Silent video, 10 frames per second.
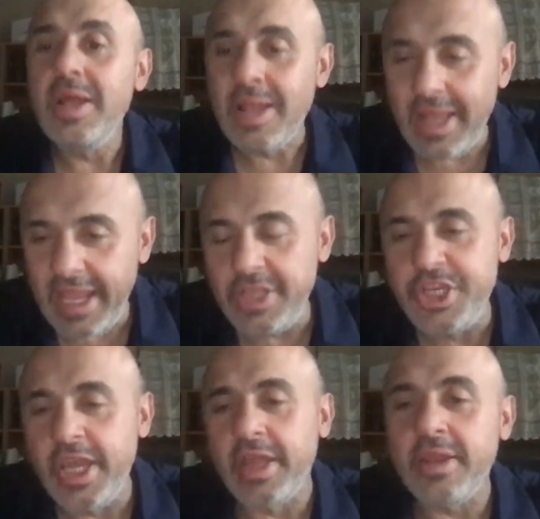
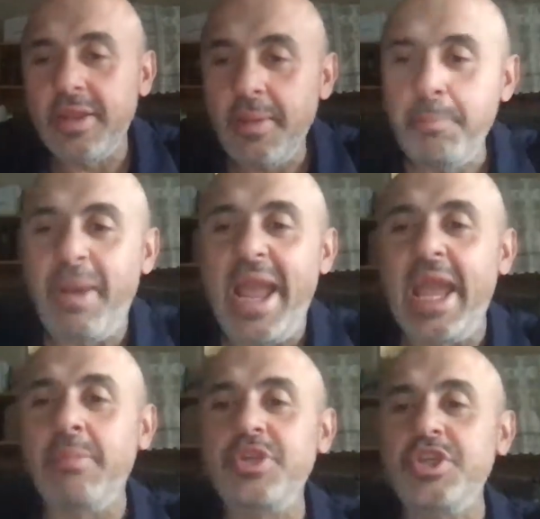Legion,
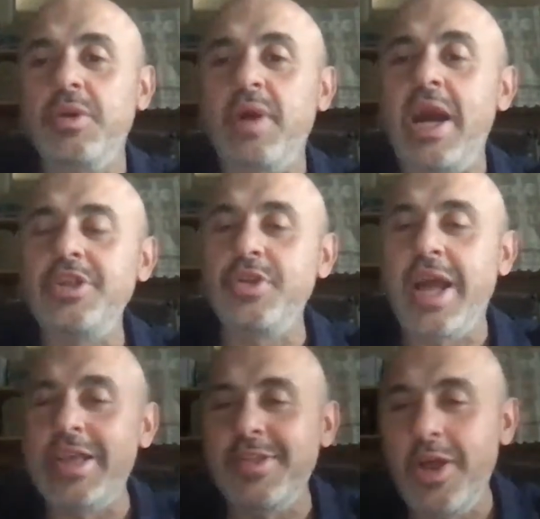bam. How'd you
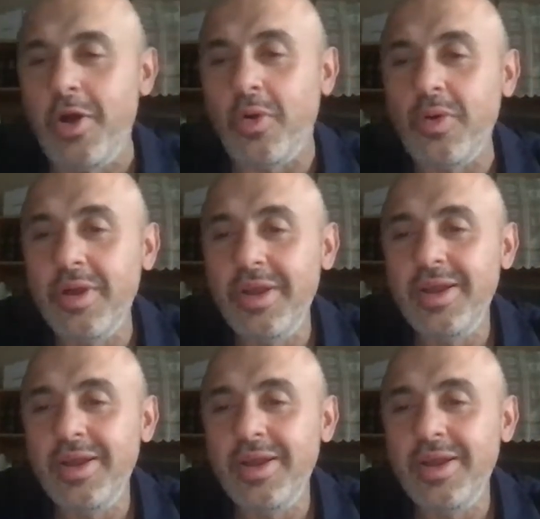guys know?